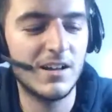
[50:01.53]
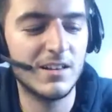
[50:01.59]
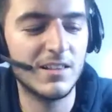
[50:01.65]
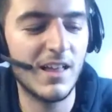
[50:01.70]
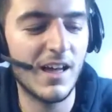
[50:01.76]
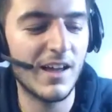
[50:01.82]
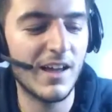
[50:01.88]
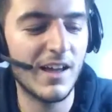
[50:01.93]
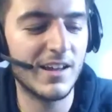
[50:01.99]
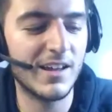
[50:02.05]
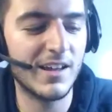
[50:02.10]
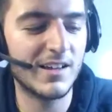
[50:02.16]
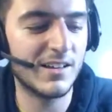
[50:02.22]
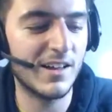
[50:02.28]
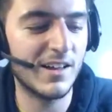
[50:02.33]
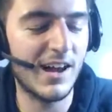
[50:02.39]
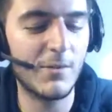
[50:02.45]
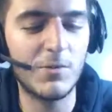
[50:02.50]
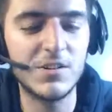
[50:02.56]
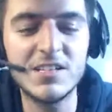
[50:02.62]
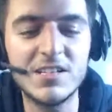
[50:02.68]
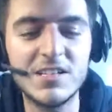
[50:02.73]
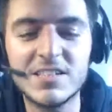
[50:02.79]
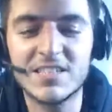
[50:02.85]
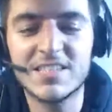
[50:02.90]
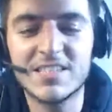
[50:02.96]
like
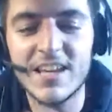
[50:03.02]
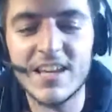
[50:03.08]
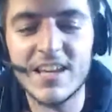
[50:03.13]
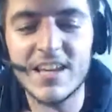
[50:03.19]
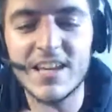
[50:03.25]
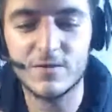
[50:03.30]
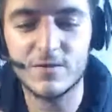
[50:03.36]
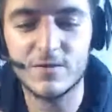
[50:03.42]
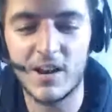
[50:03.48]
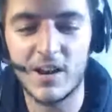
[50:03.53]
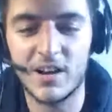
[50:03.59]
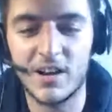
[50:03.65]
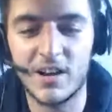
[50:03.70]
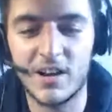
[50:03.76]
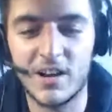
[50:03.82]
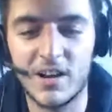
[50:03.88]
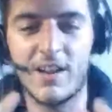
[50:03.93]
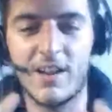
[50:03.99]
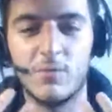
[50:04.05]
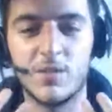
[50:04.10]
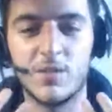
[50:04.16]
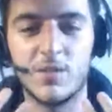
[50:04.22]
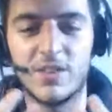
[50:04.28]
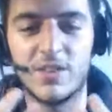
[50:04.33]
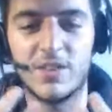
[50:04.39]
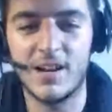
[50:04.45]
I wasn't satisfied
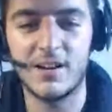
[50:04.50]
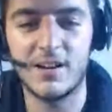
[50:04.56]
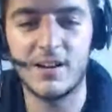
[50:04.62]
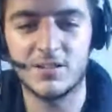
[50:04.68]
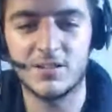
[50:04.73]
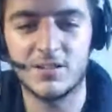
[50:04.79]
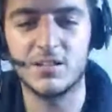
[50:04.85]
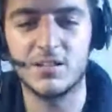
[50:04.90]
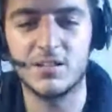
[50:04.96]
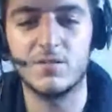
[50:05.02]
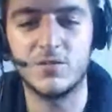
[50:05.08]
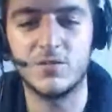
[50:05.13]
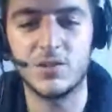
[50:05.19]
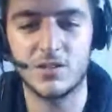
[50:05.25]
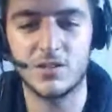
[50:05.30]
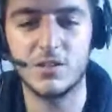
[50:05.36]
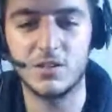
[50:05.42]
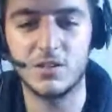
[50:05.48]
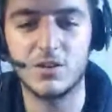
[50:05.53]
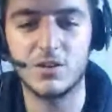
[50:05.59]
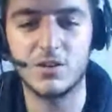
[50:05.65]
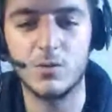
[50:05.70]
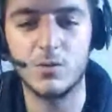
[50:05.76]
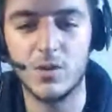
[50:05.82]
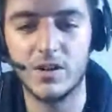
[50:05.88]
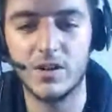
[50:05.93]
with the entire season of Jessica and
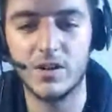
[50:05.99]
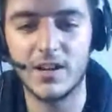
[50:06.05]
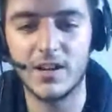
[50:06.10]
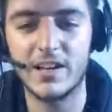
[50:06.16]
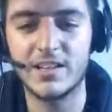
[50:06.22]
Cody winning.